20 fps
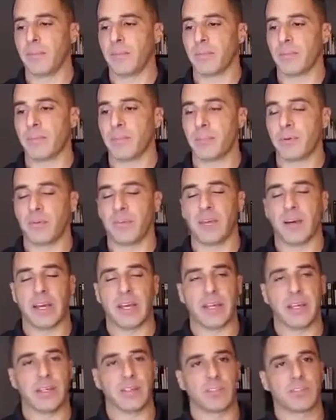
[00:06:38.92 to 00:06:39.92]

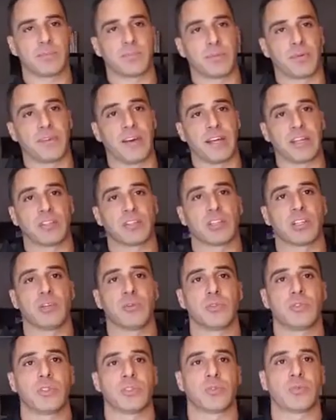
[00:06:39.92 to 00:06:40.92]
provided
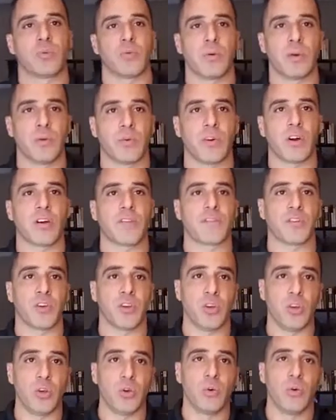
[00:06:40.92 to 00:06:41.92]
solution is what we would offer
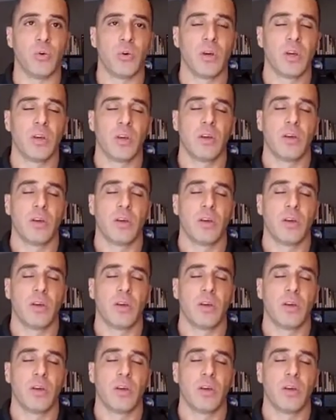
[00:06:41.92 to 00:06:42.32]
you